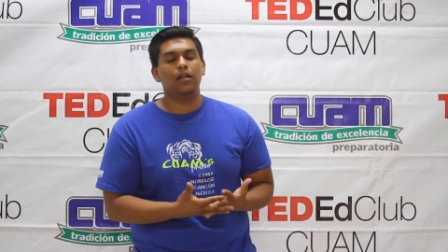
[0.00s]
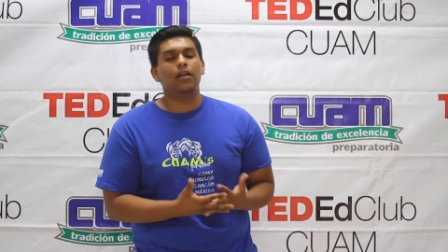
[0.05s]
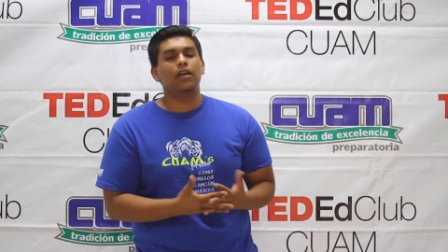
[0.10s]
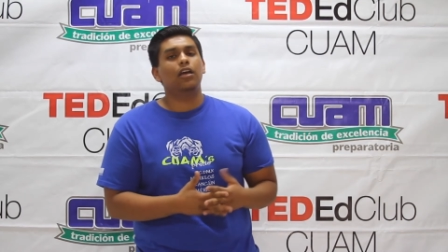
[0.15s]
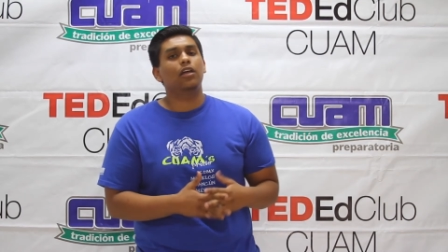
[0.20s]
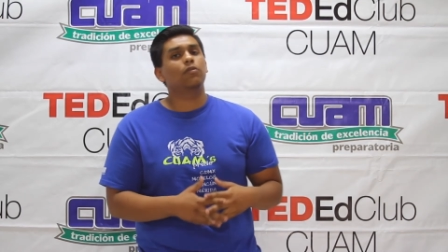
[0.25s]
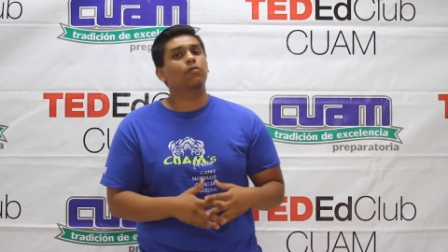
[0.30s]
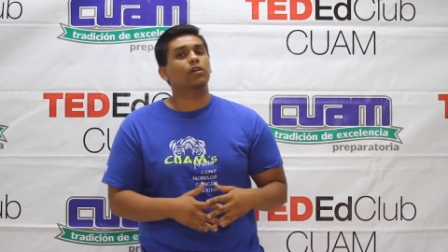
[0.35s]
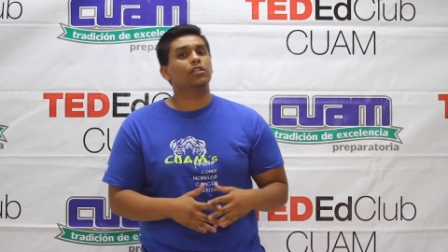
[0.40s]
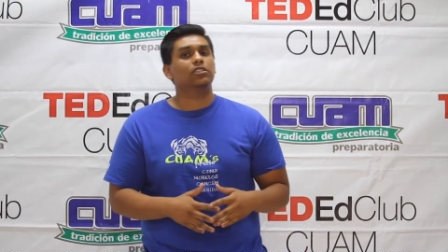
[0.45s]

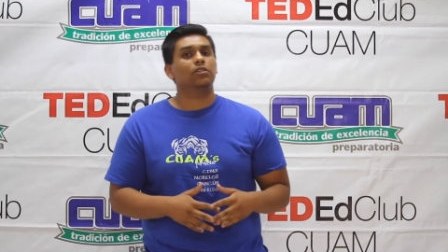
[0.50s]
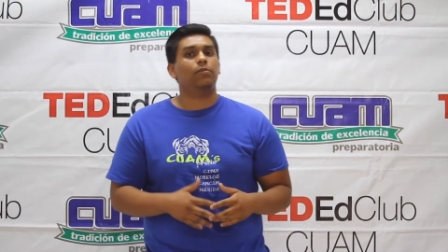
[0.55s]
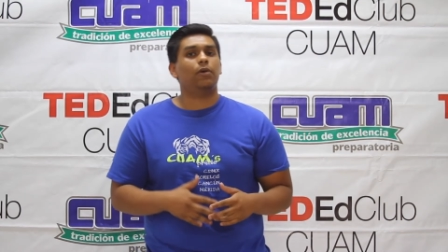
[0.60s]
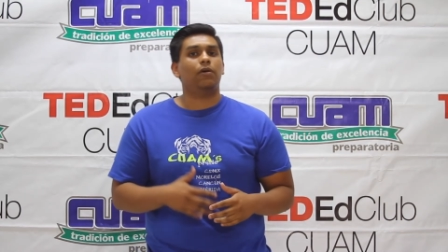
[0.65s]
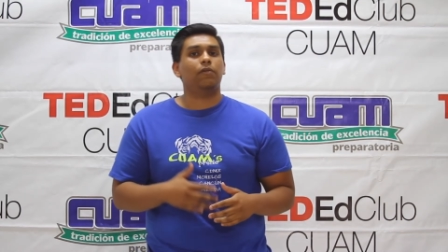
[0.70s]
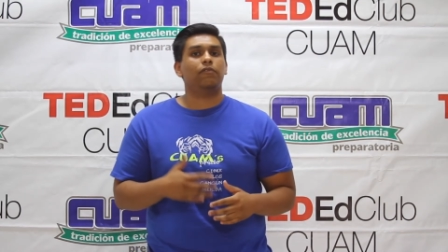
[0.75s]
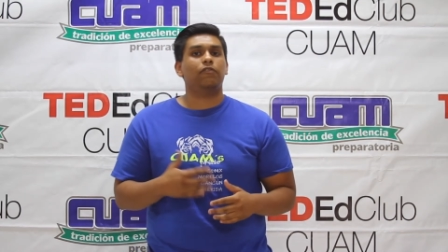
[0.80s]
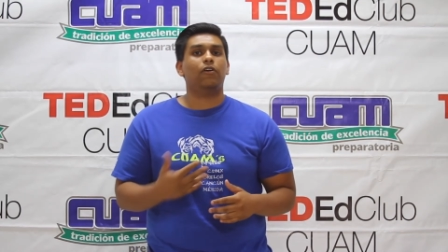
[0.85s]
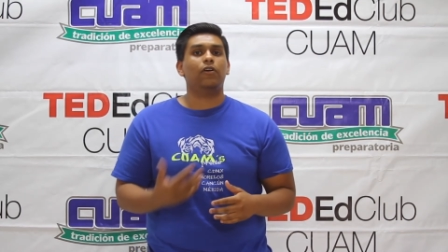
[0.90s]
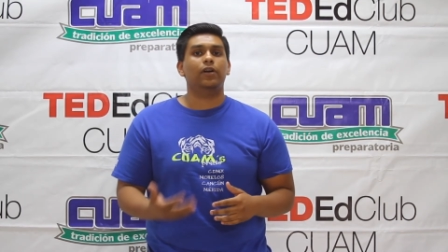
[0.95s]
It was
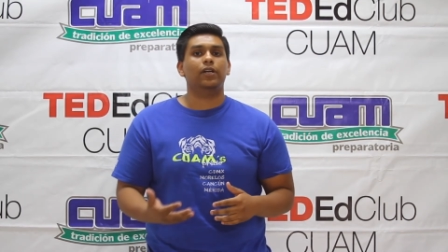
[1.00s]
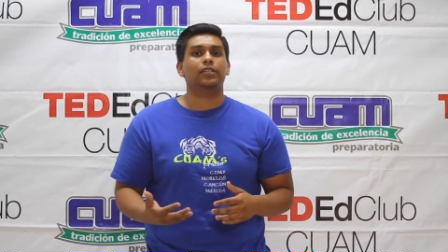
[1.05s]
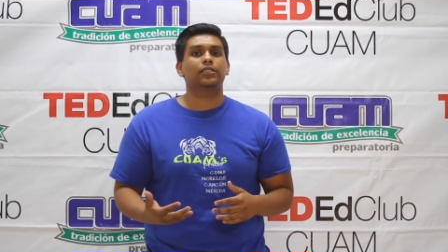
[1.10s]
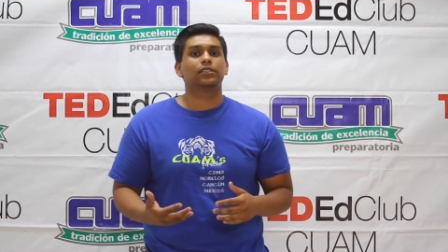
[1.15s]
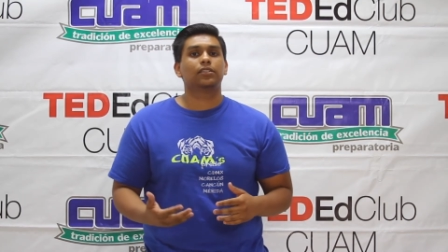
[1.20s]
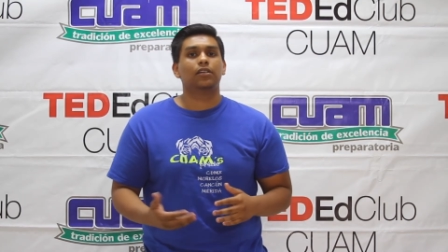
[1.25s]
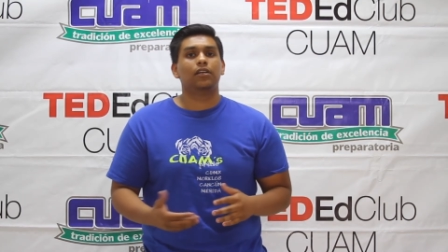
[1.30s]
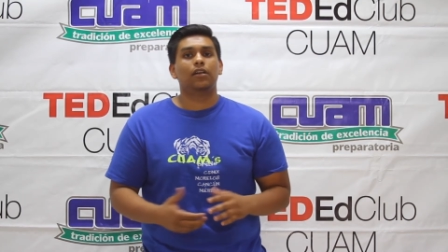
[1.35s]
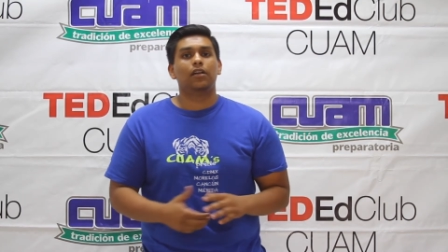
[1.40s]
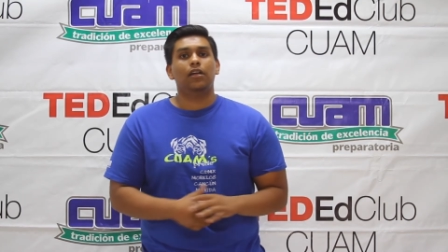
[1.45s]
about Forex
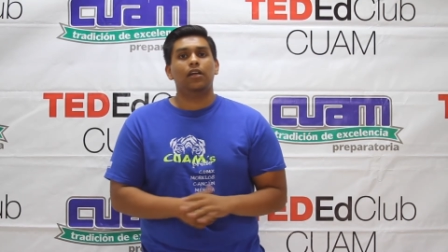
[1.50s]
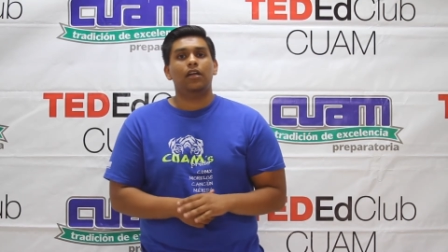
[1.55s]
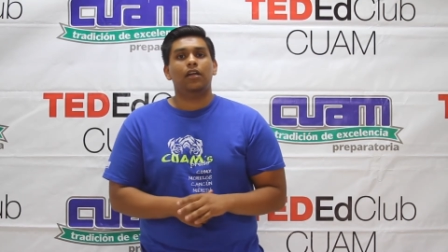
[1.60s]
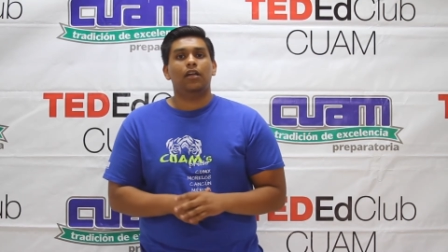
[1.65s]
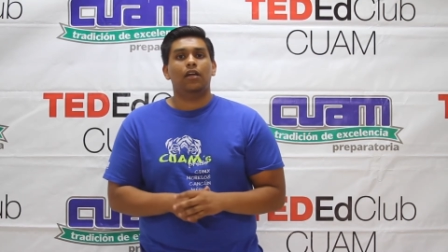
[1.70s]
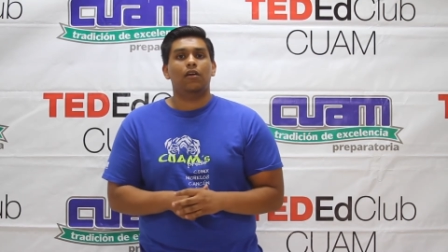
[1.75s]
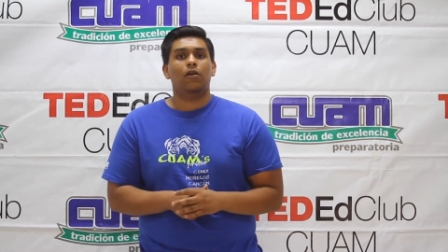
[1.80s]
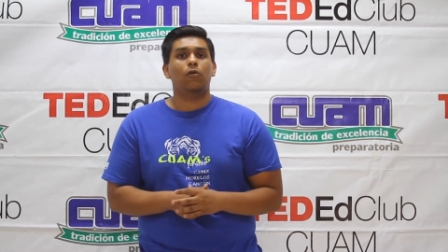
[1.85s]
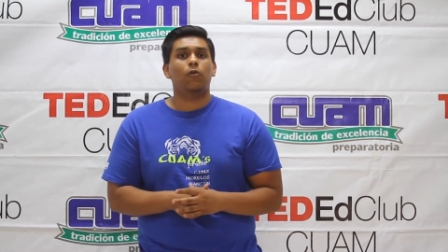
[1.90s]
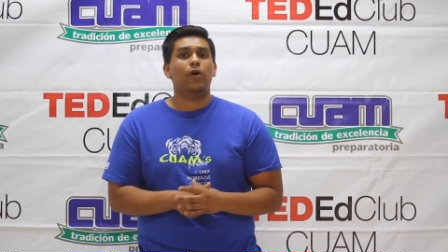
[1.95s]

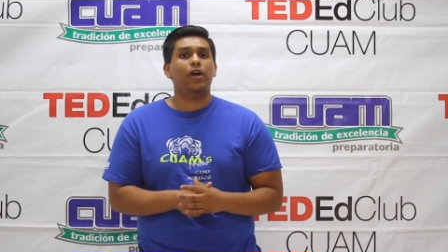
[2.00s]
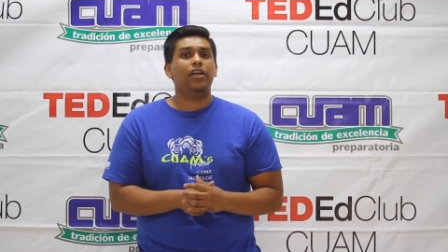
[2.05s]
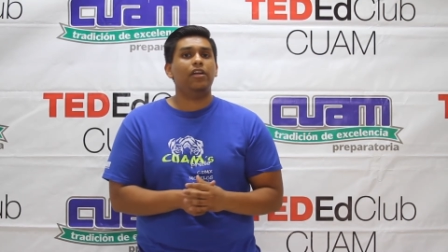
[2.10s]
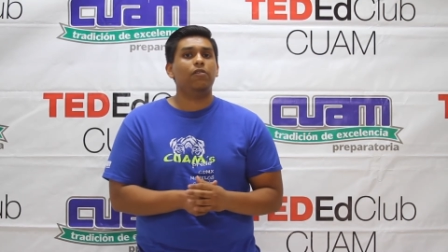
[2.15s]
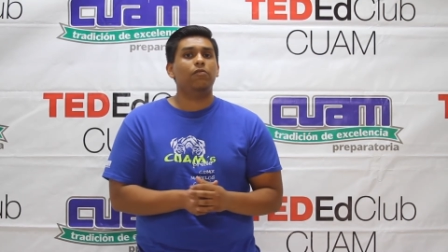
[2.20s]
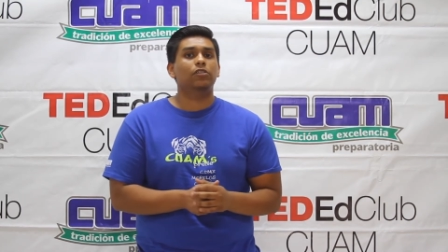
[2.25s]
a way in